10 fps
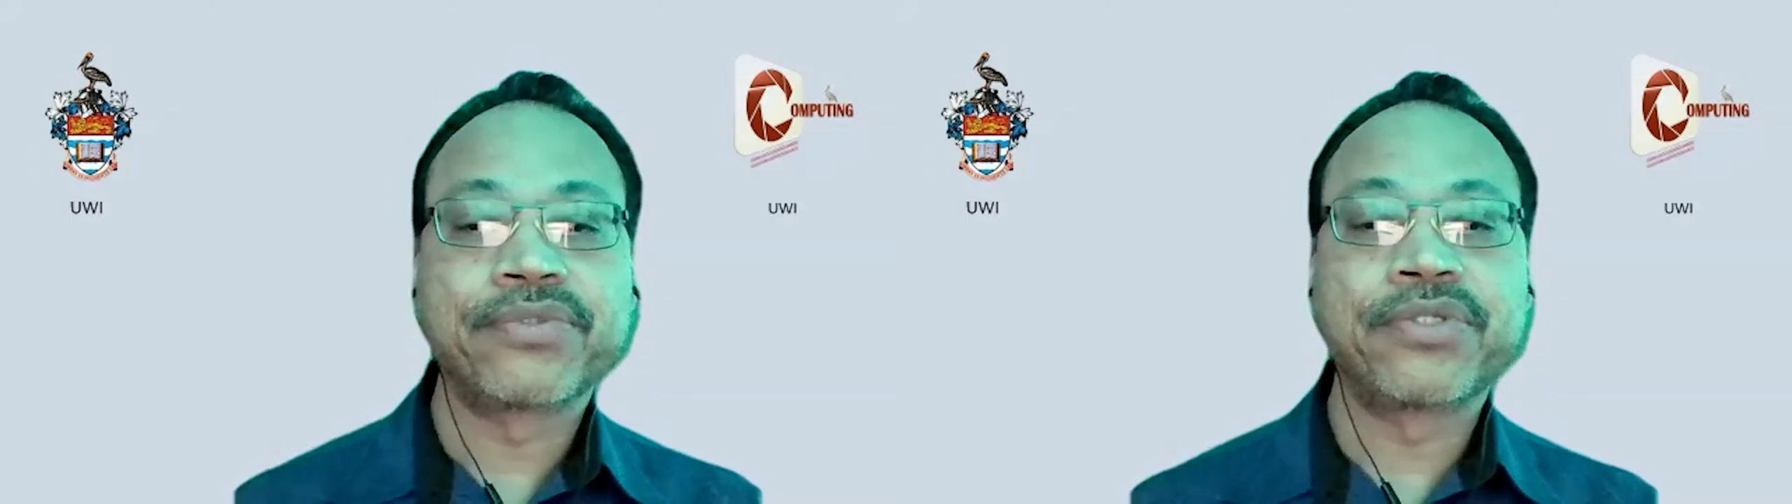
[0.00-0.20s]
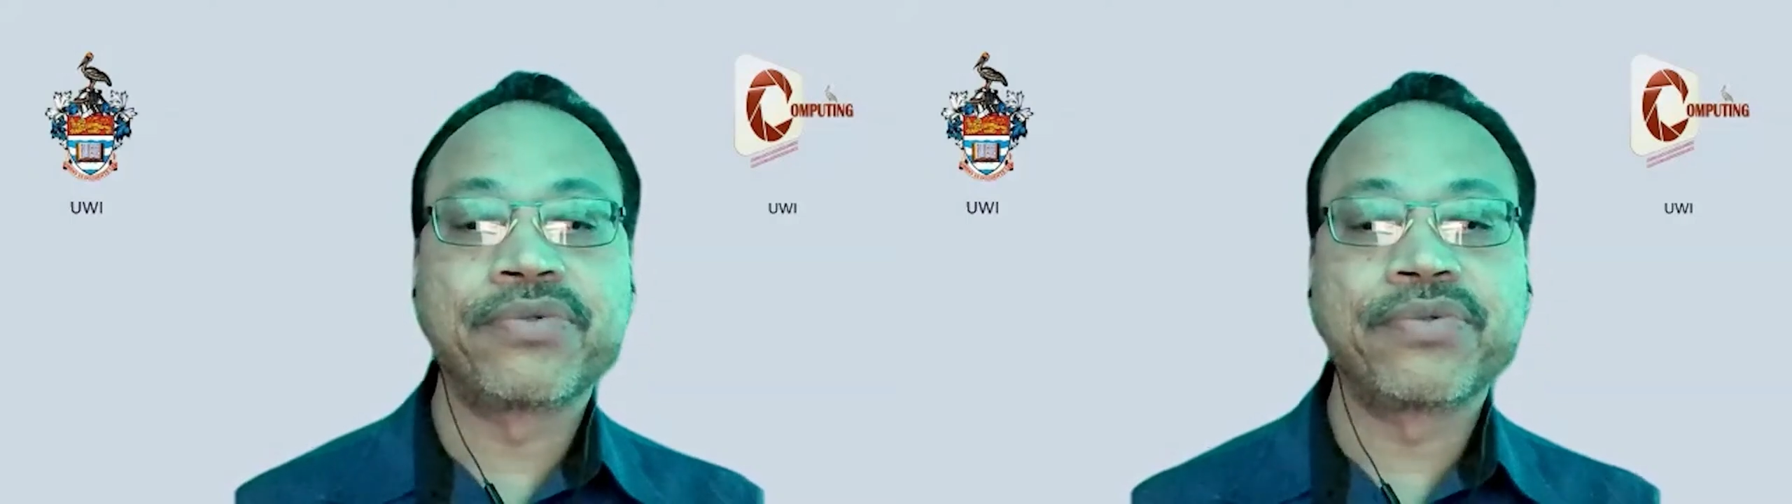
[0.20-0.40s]

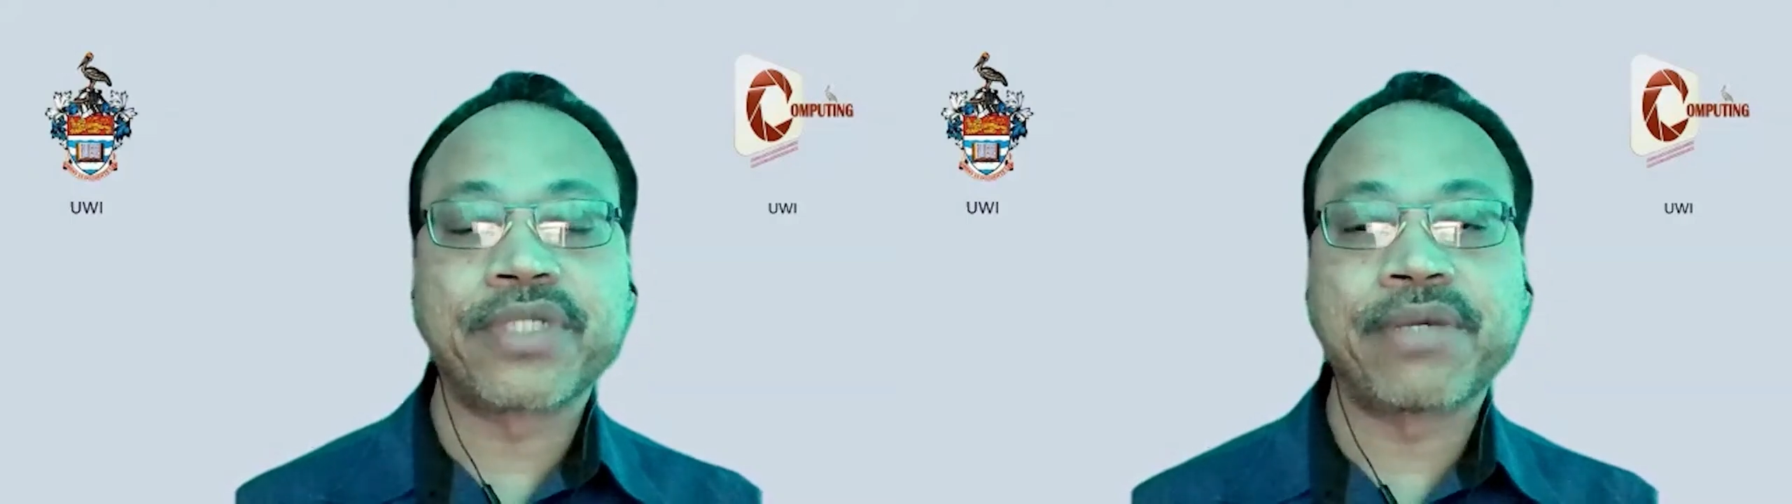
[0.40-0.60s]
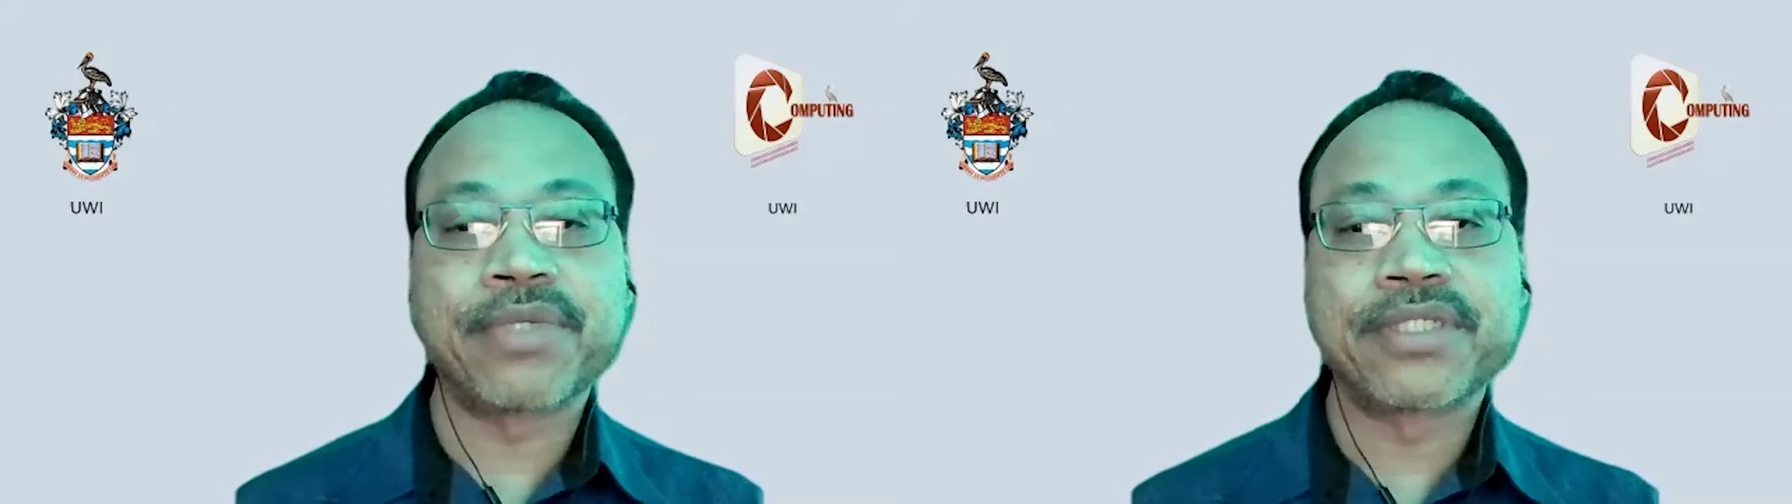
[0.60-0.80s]
to do
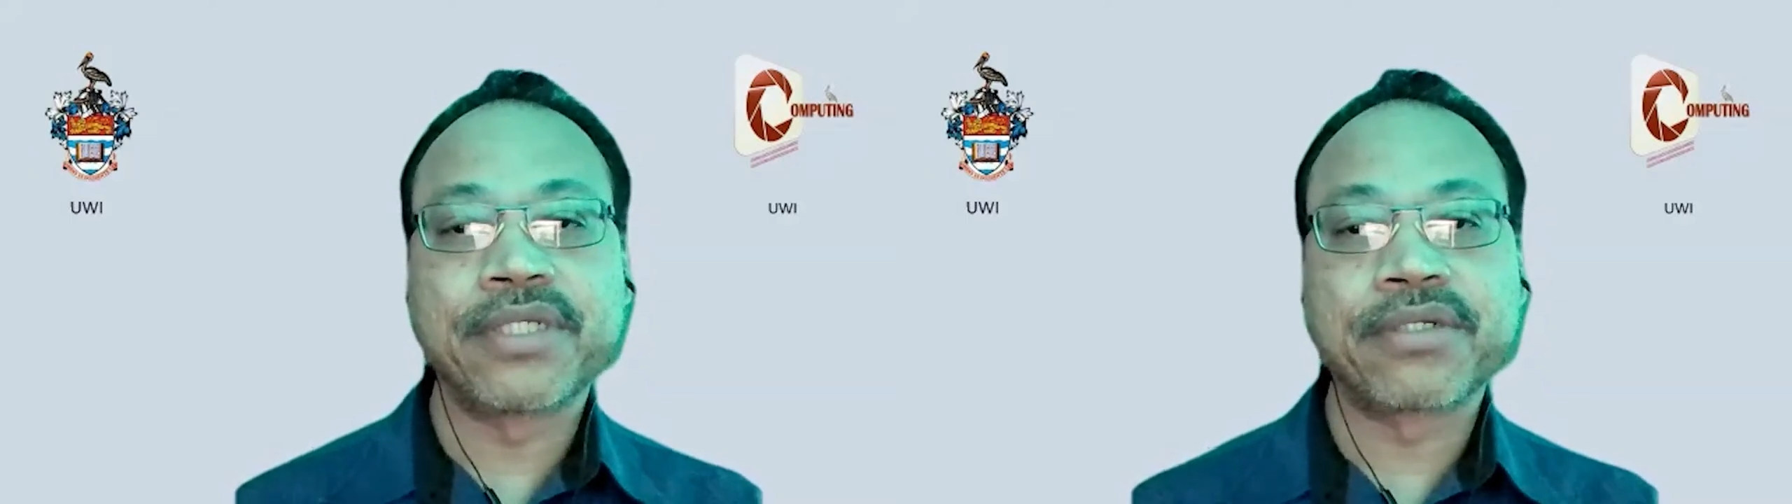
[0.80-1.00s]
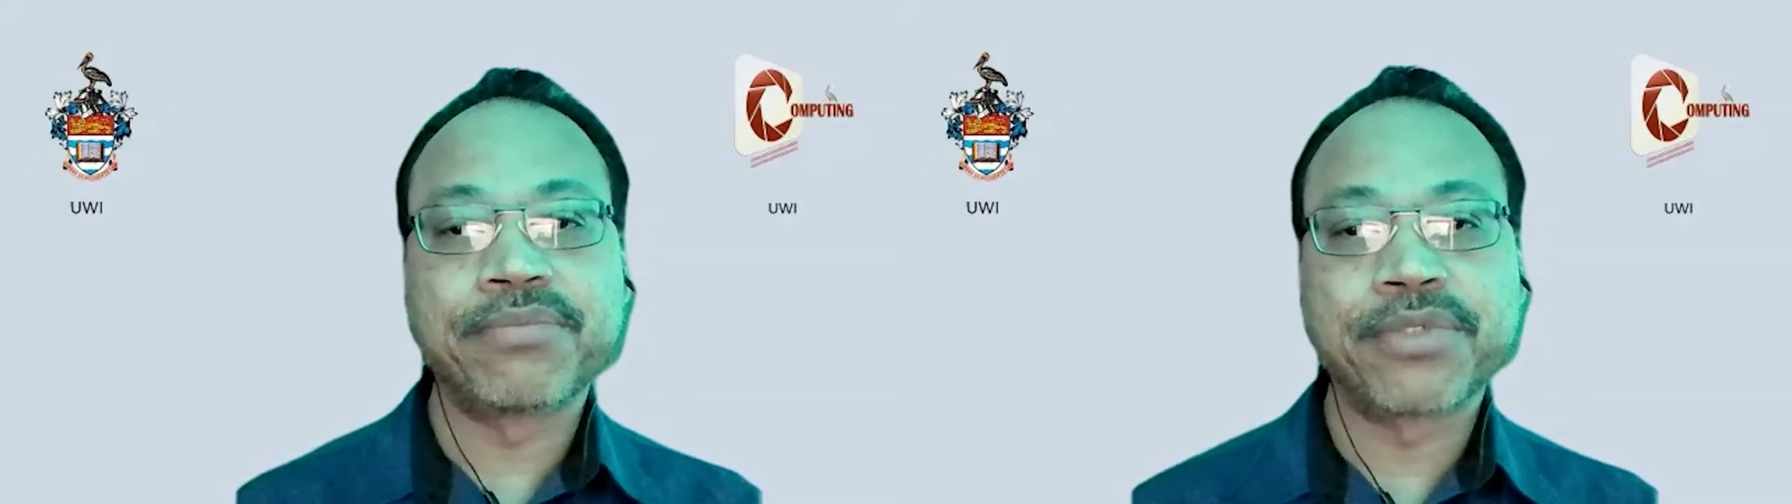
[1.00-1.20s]
his MSc
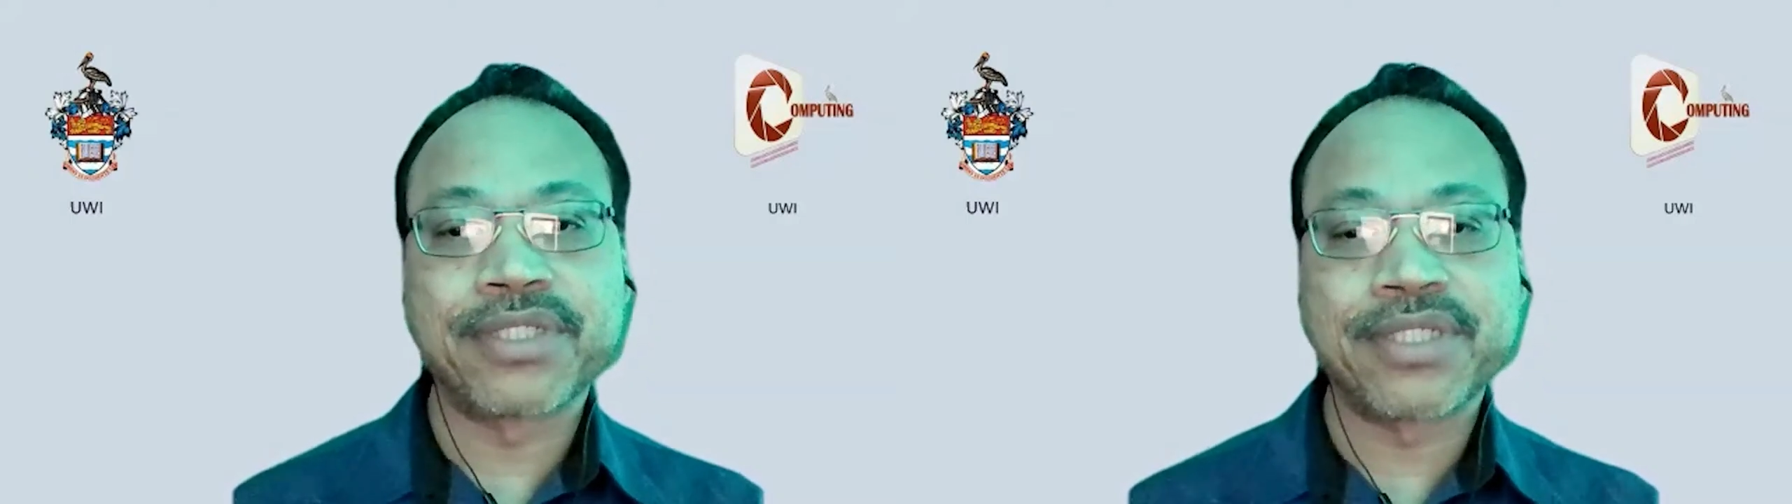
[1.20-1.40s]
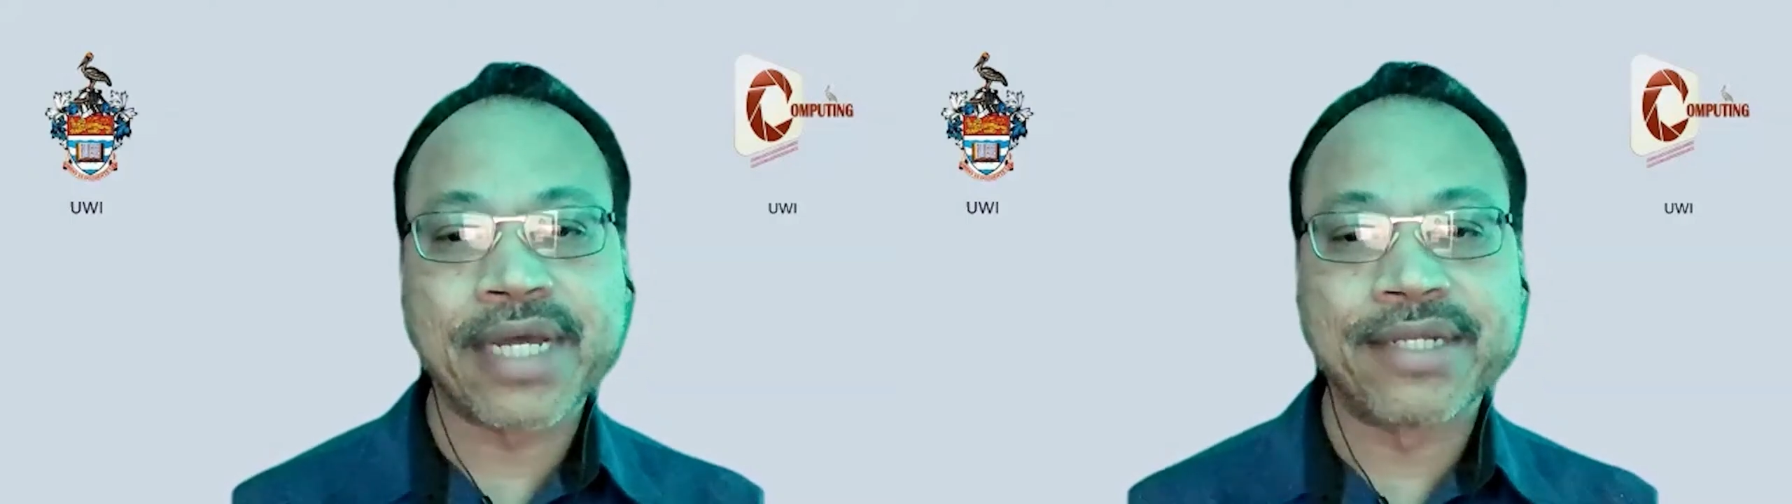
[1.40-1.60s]
in computer
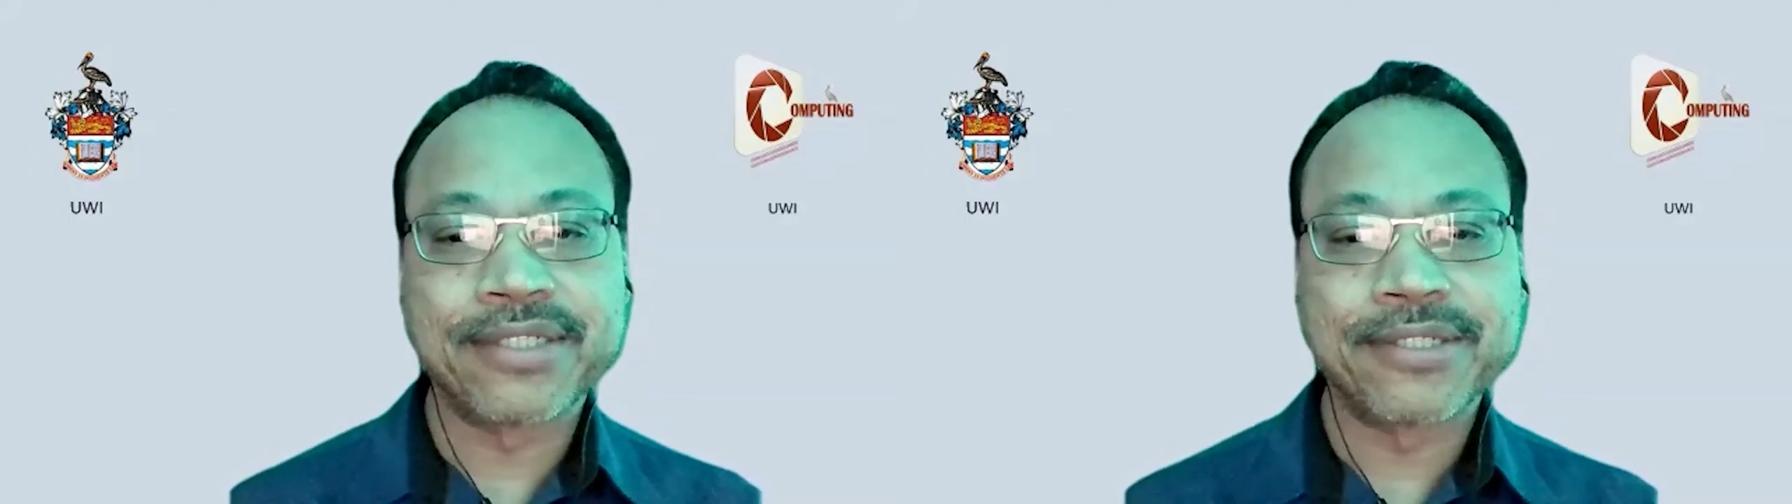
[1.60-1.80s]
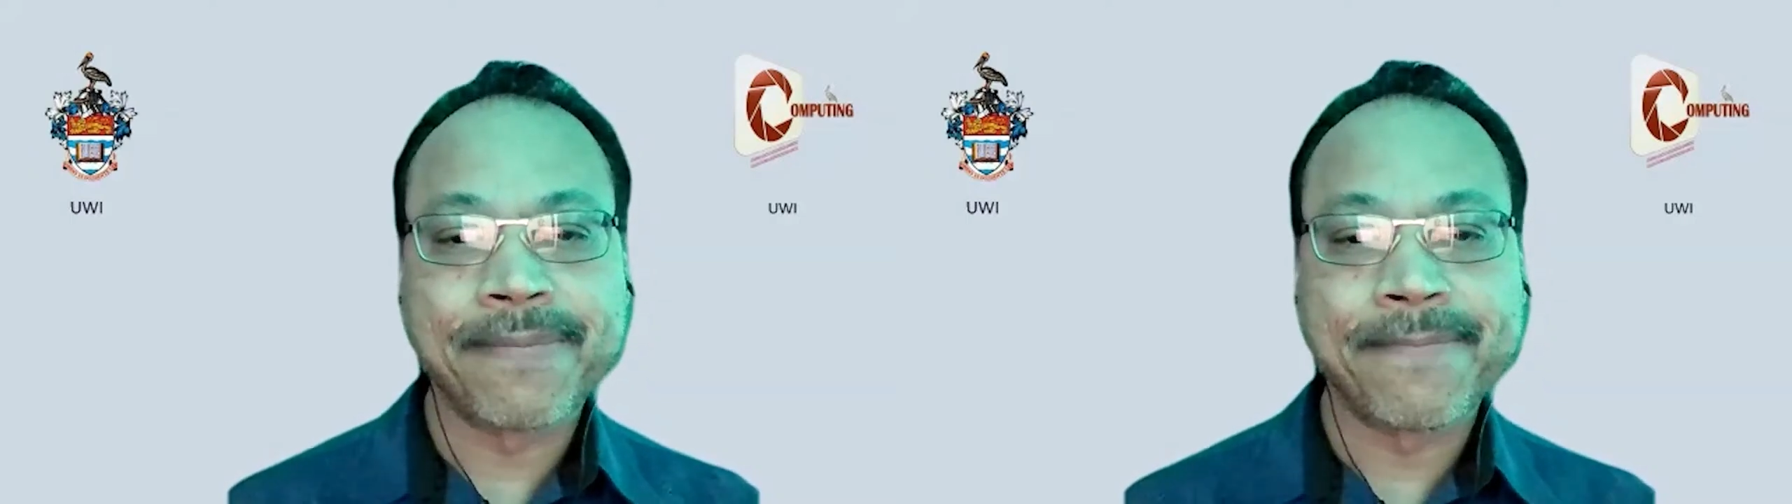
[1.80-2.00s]

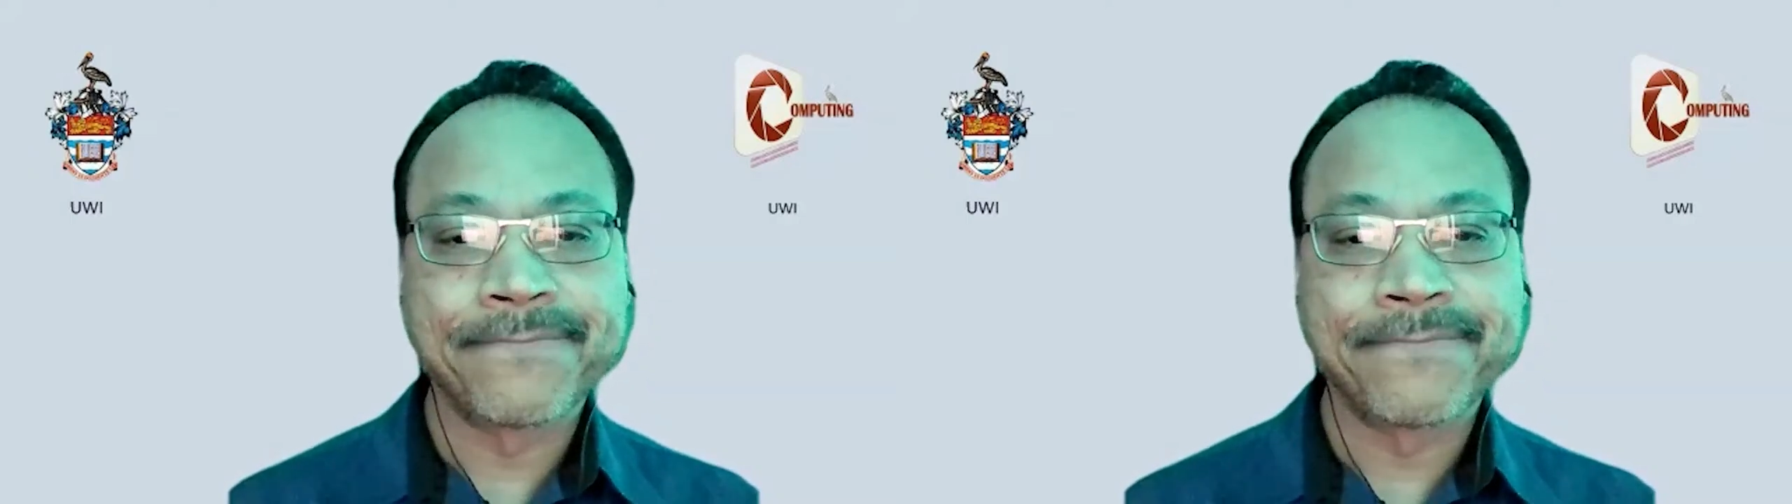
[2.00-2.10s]
science.